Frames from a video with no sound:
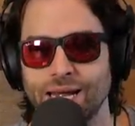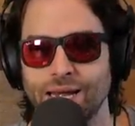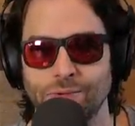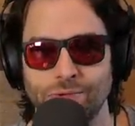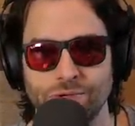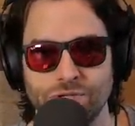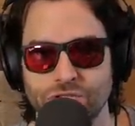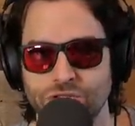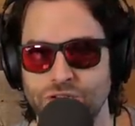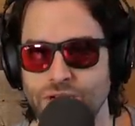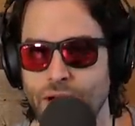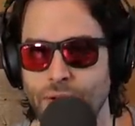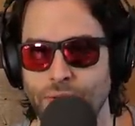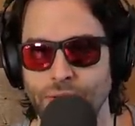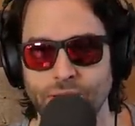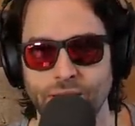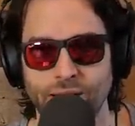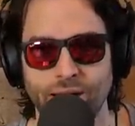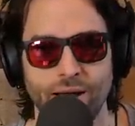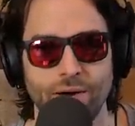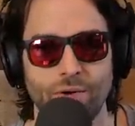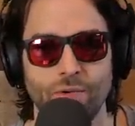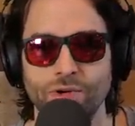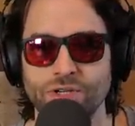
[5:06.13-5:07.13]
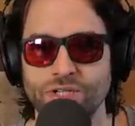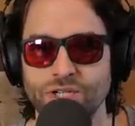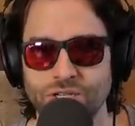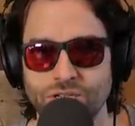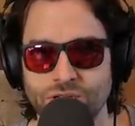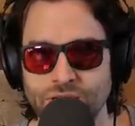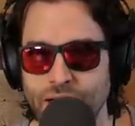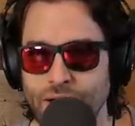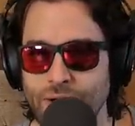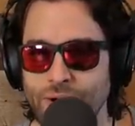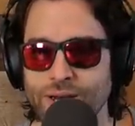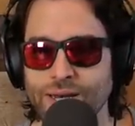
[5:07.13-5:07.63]
It was snowing. Now, was it
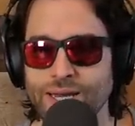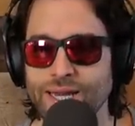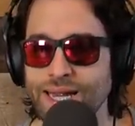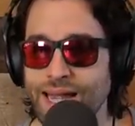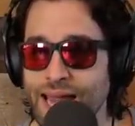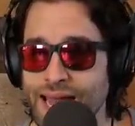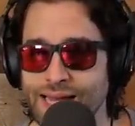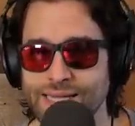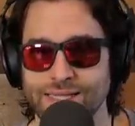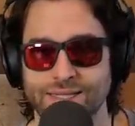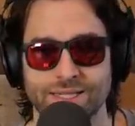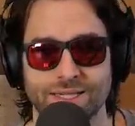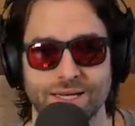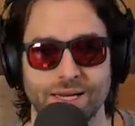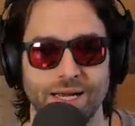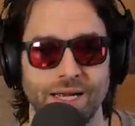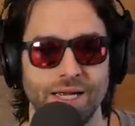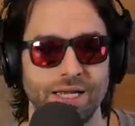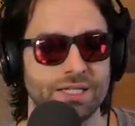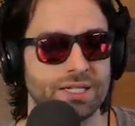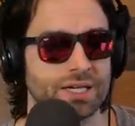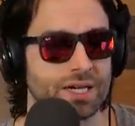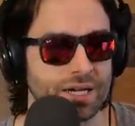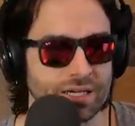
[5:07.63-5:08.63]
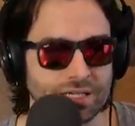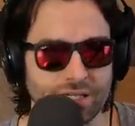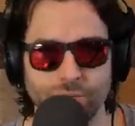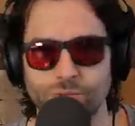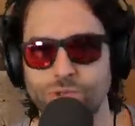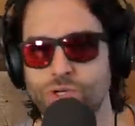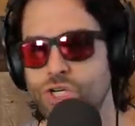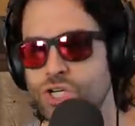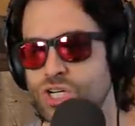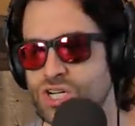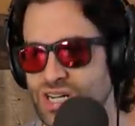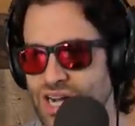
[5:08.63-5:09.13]
snowing? Yes. Is it because it
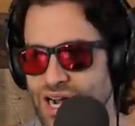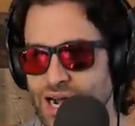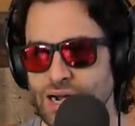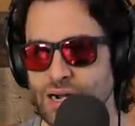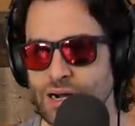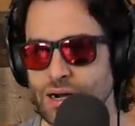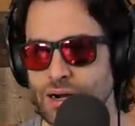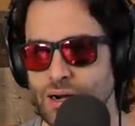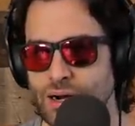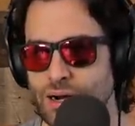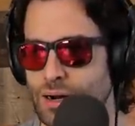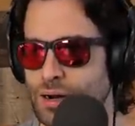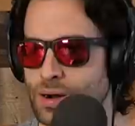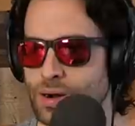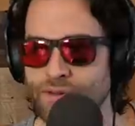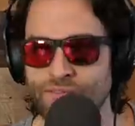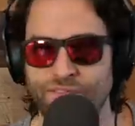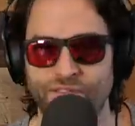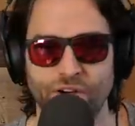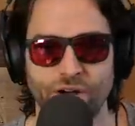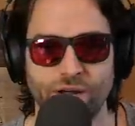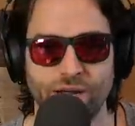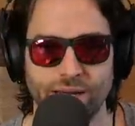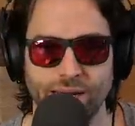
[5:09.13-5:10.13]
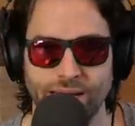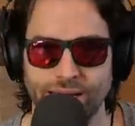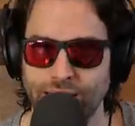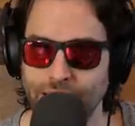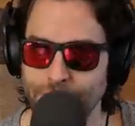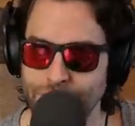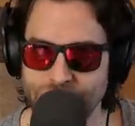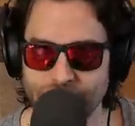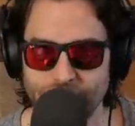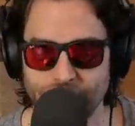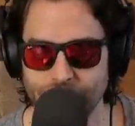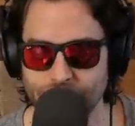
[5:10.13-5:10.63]
was Chicago? Or fucking, I
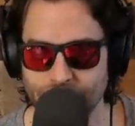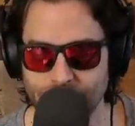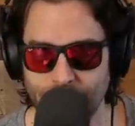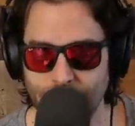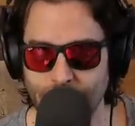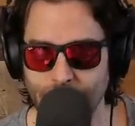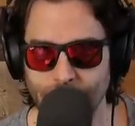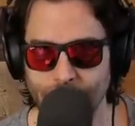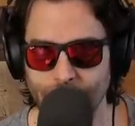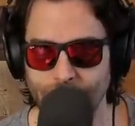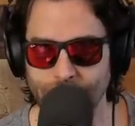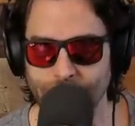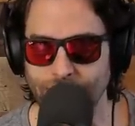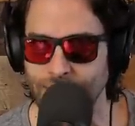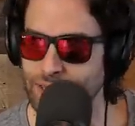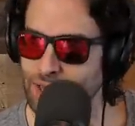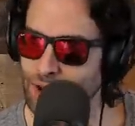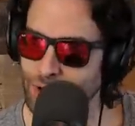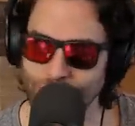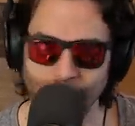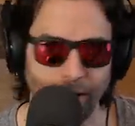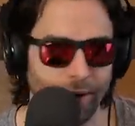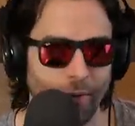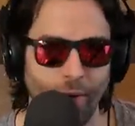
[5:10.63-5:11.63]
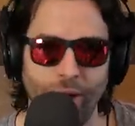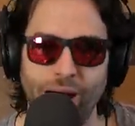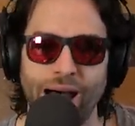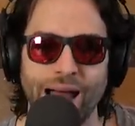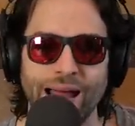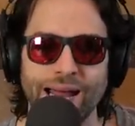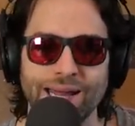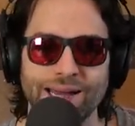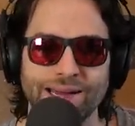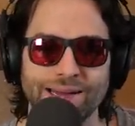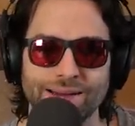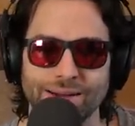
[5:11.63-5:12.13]
keep saying Chicago. I don't know
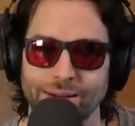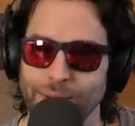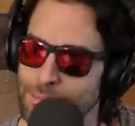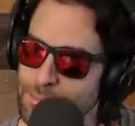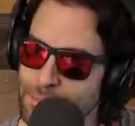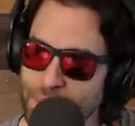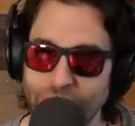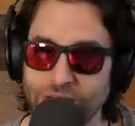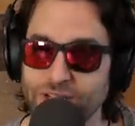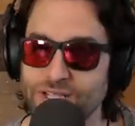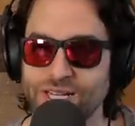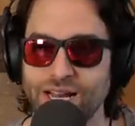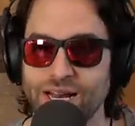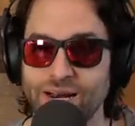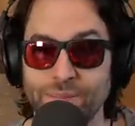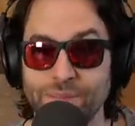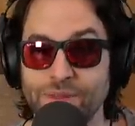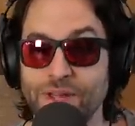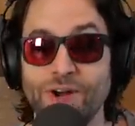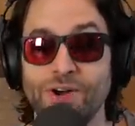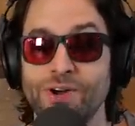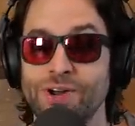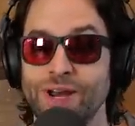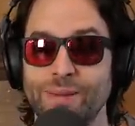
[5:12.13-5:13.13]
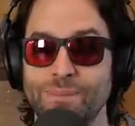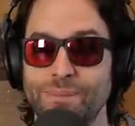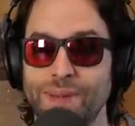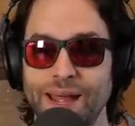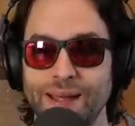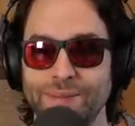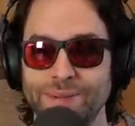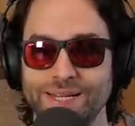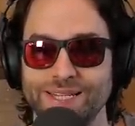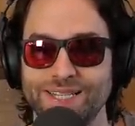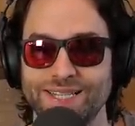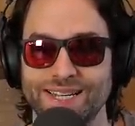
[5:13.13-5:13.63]
why. I'm pissed that I'm doing it,
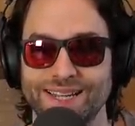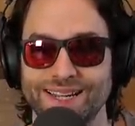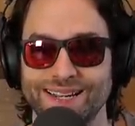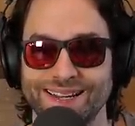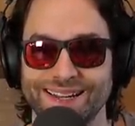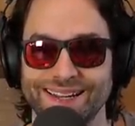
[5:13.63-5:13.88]
babies.